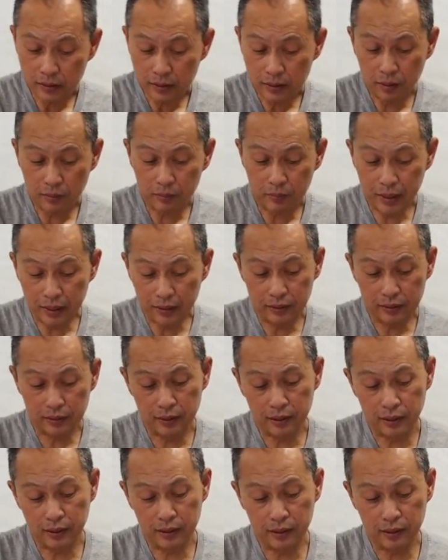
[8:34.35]
a bent
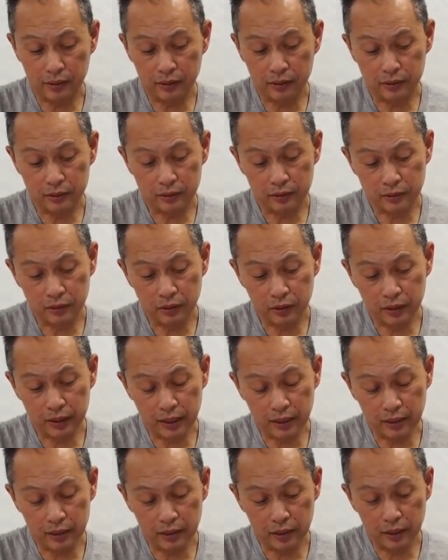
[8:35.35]
uh, on
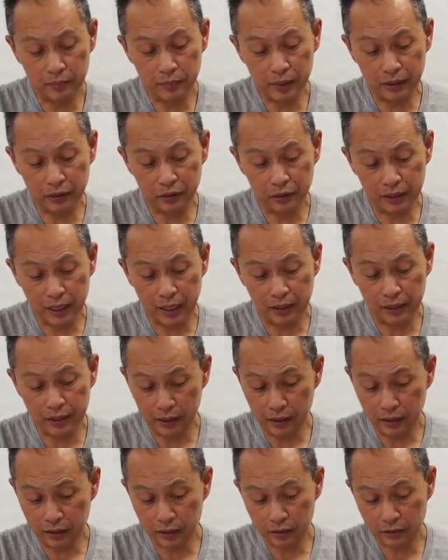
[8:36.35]
the a bend on that
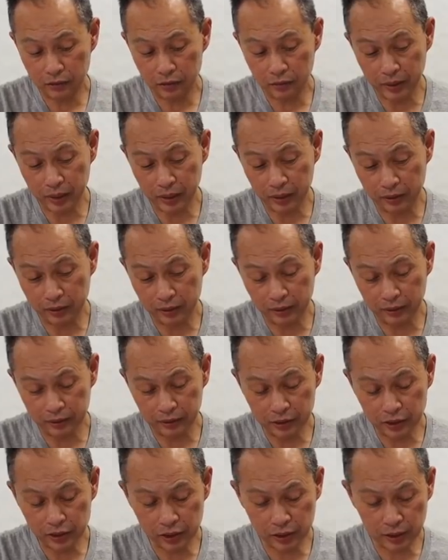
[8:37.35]
link for better
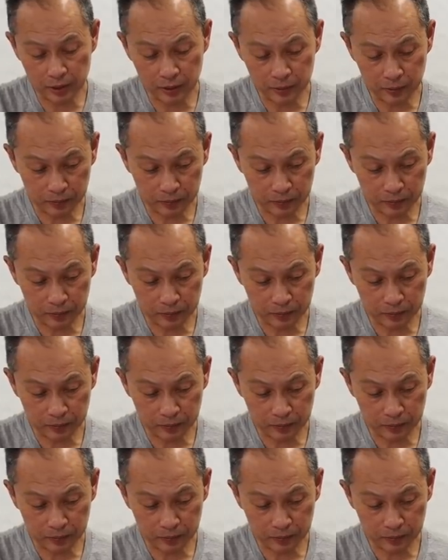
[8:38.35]
clearance.